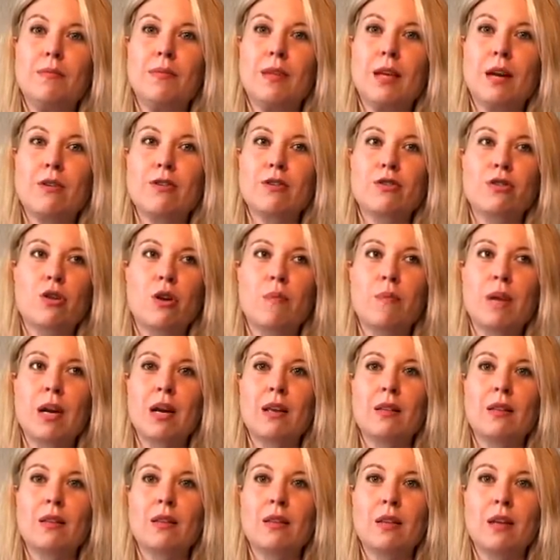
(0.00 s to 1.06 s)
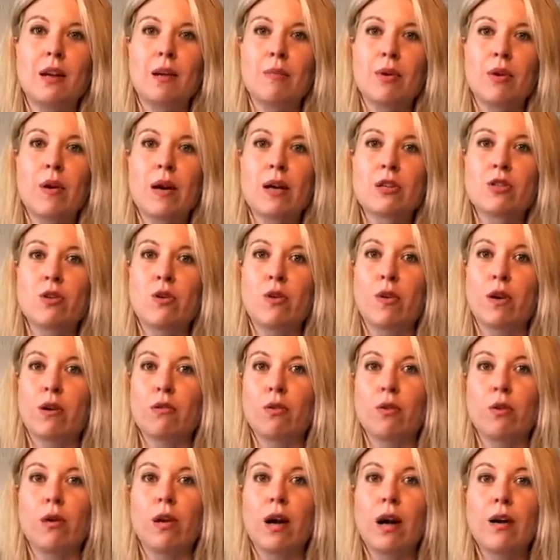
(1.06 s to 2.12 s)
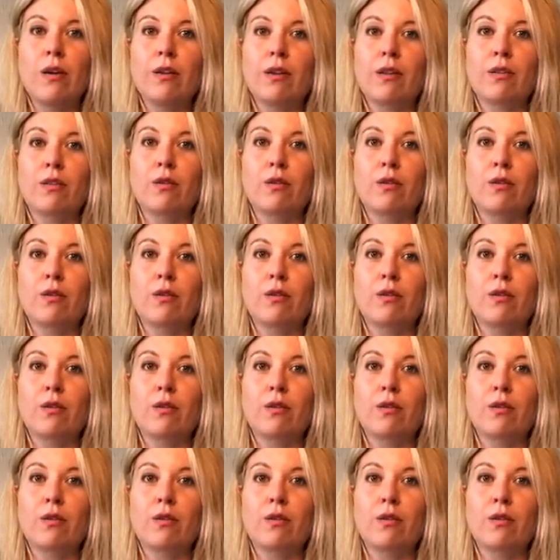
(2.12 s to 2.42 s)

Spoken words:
they're determining that the WHO or a local health